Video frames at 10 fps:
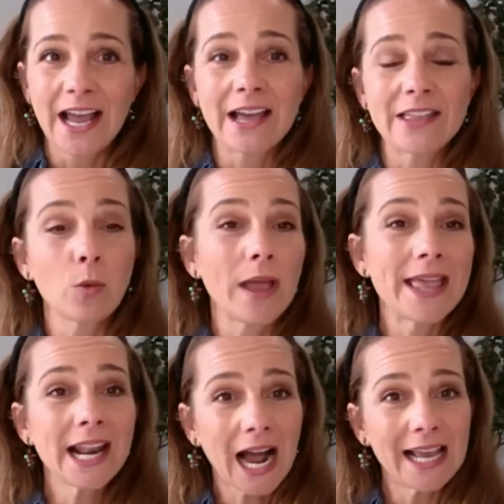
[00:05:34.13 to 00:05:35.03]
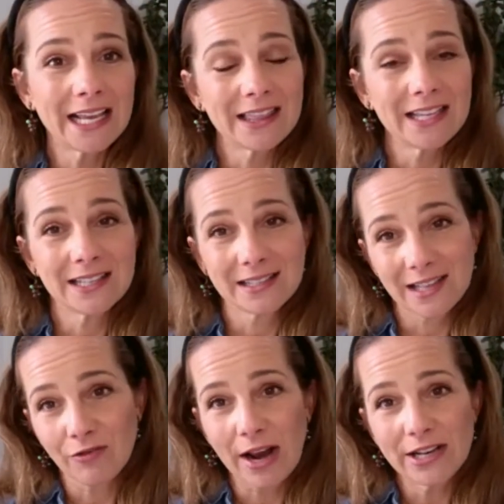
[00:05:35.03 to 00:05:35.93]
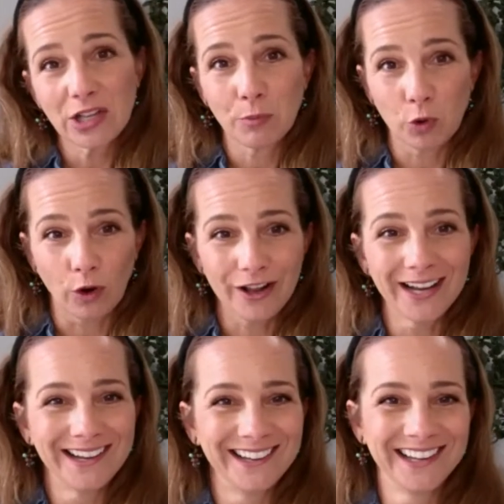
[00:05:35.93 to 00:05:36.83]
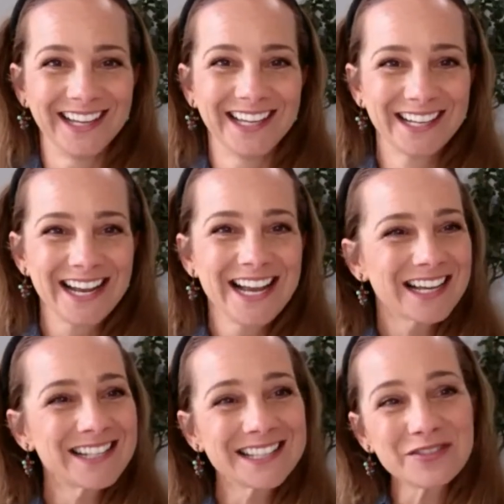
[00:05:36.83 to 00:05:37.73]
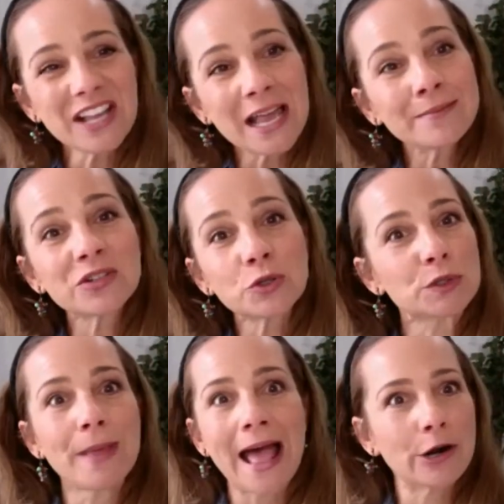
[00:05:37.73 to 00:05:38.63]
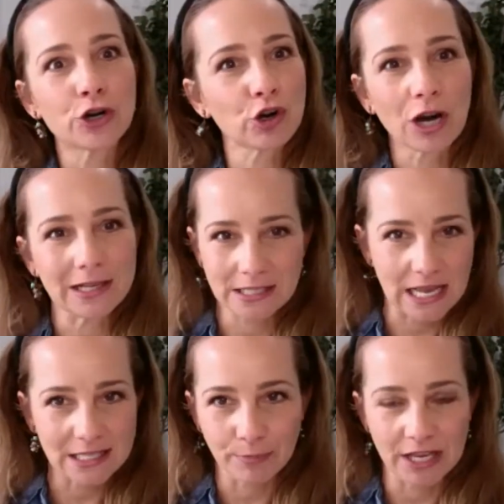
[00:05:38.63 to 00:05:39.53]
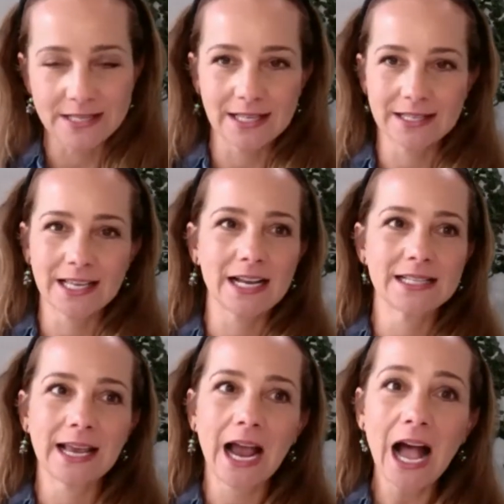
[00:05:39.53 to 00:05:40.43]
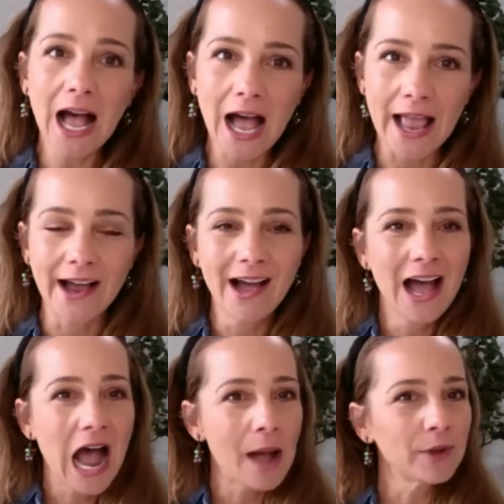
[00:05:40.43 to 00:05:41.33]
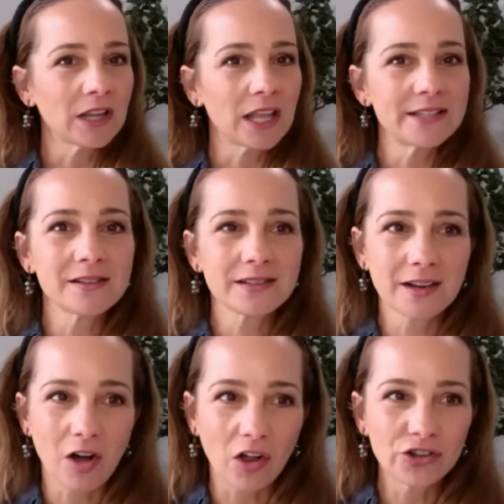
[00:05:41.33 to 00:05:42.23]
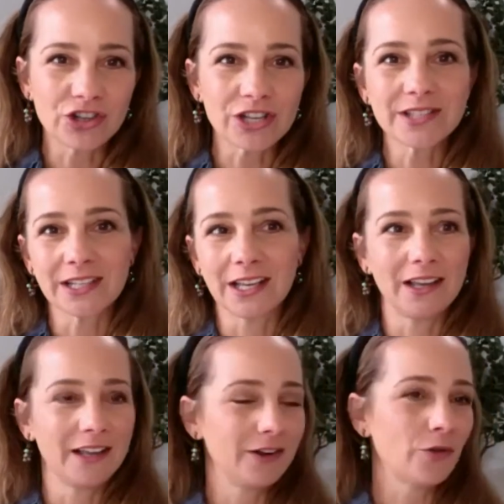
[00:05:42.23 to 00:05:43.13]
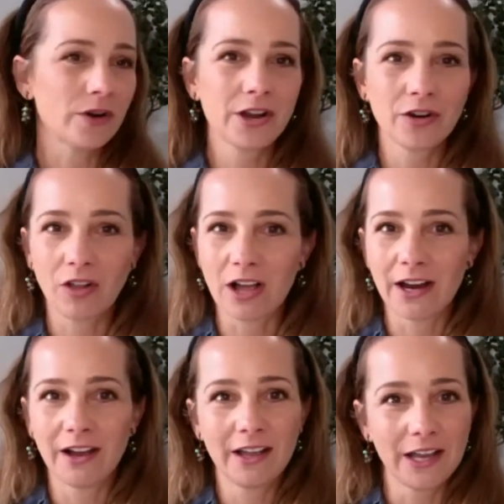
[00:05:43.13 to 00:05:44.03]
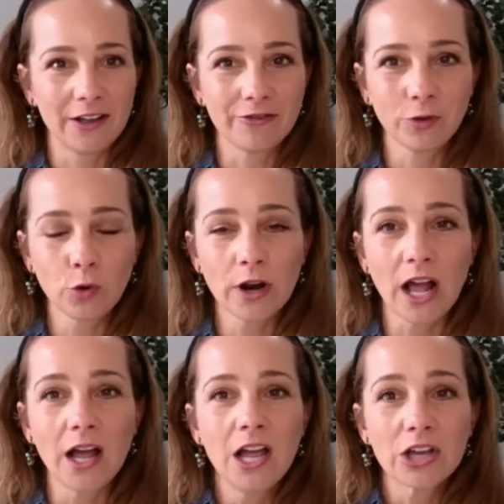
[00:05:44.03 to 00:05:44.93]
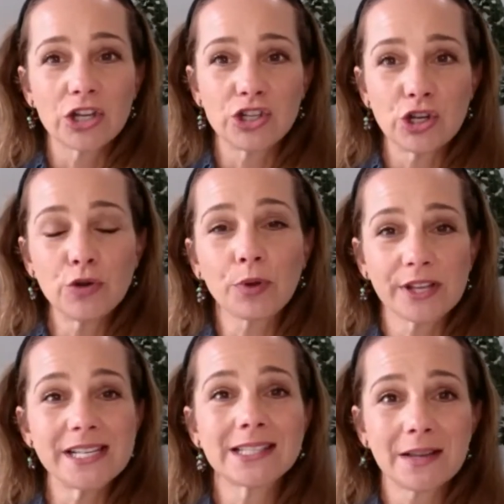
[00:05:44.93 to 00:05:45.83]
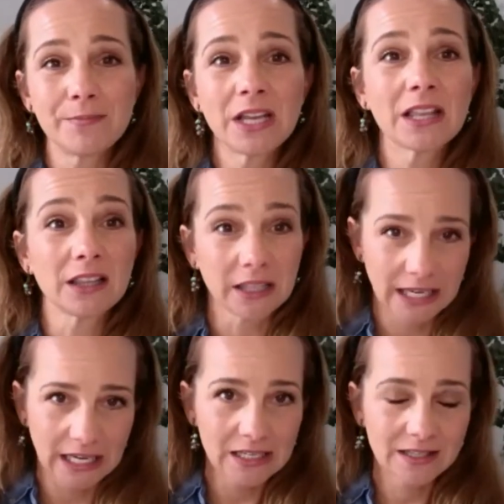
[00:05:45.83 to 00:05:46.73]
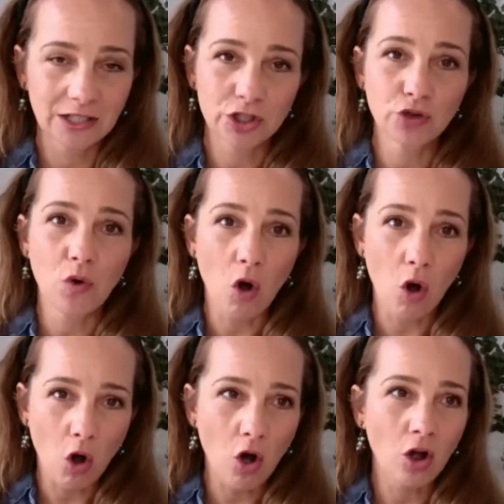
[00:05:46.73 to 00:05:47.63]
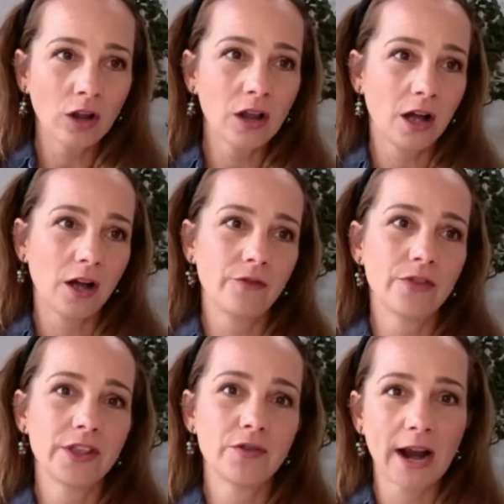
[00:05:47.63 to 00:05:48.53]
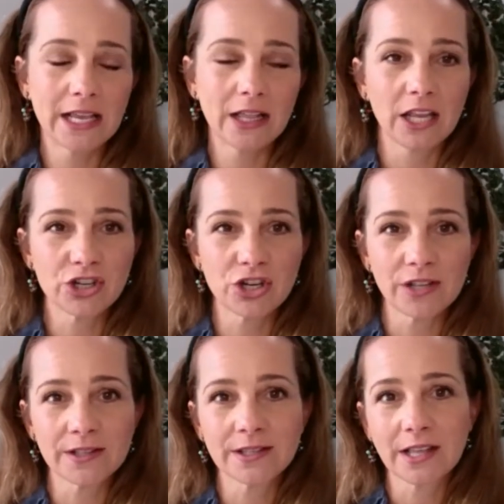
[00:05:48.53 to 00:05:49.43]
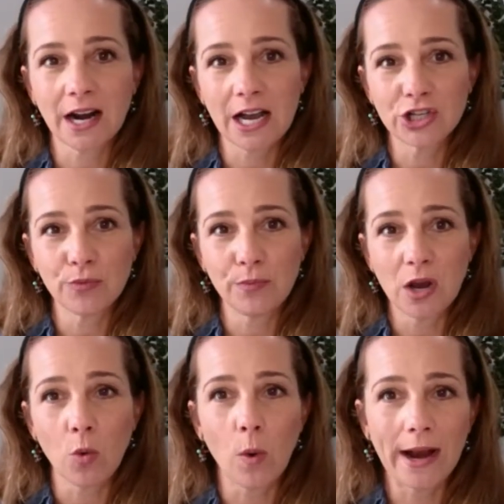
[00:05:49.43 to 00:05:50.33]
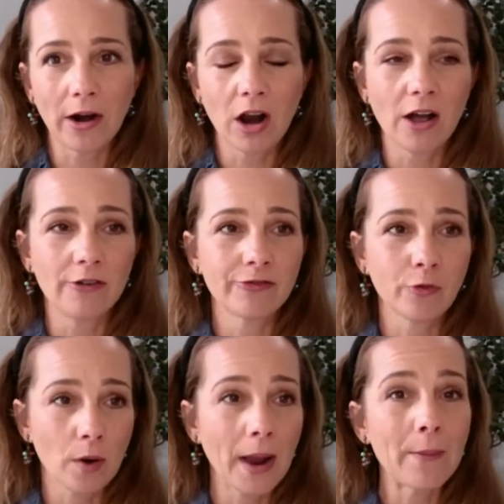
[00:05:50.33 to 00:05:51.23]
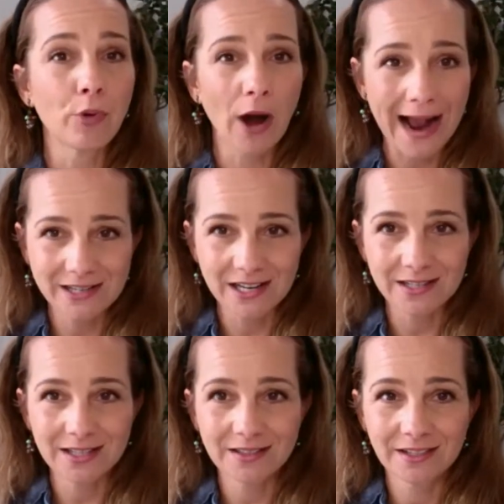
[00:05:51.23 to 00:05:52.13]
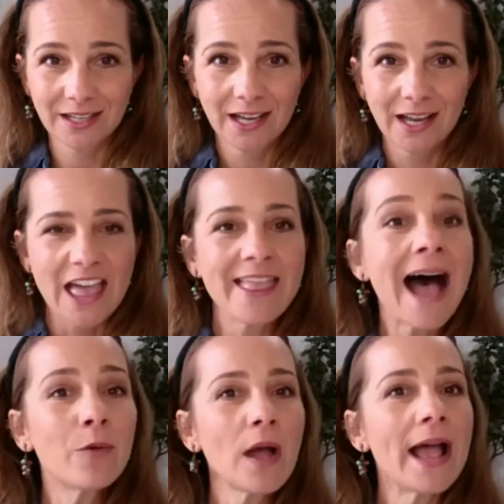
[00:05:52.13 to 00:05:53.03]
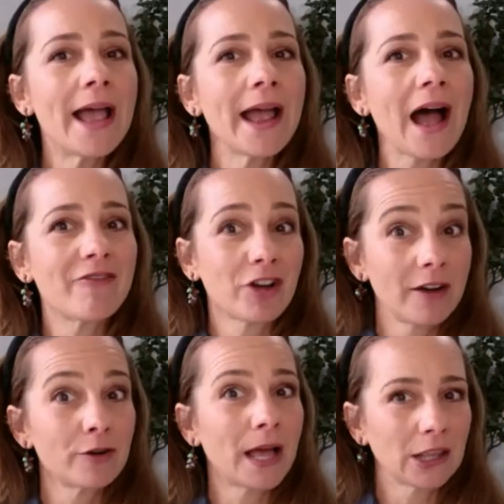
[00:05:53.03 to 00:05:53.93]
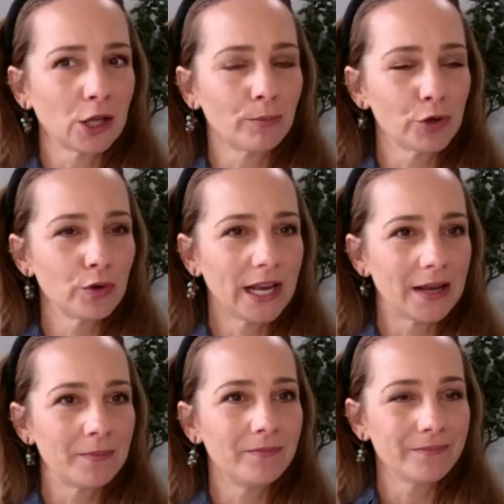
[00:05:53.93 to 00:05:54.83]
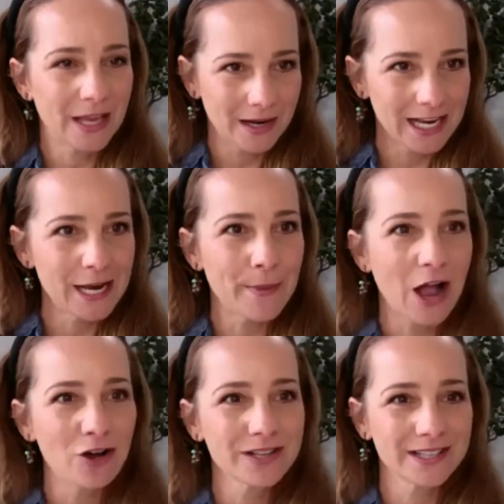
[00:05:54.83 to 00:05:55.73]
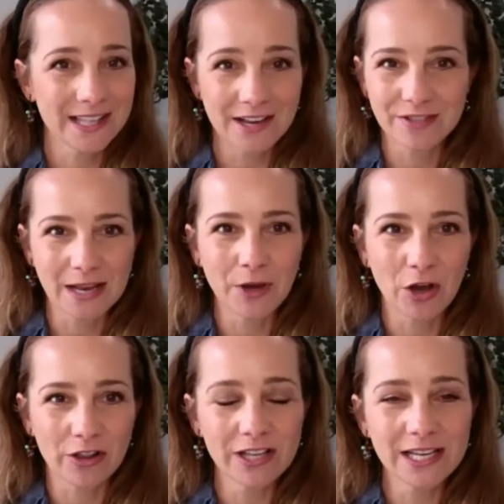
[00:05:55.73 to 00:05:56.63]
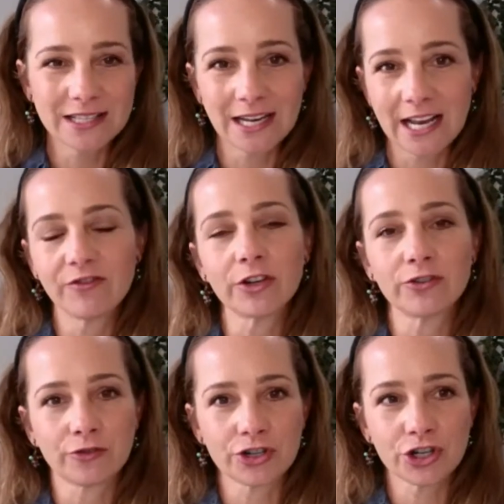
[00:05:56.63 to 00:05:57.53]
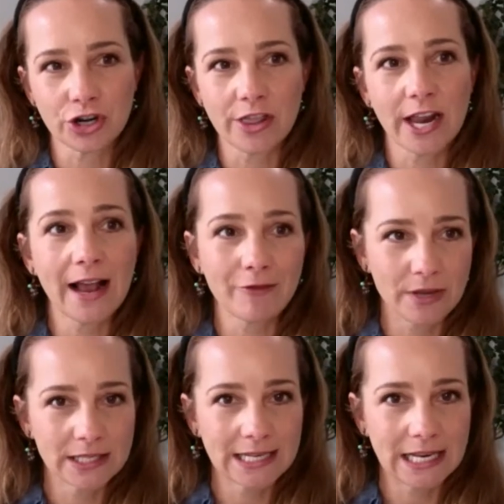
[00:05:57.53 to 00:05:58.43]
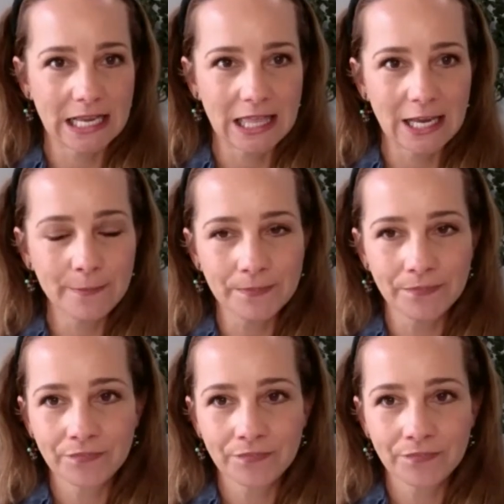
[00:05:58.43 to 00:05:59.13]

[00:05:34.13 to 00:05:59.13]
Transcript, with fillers: And the way that I get these is I write to the board because sometimes they're smattered across lots of places. And I say, Hi, I'm a licensed psychologist in North Carolina and Florida. Could you please send me the links to all of the regulations that I should be aware of for my practice? And that way, I've covered my little booty in email because they've sent me all the links and I can feel for sure that I haven't missed anything.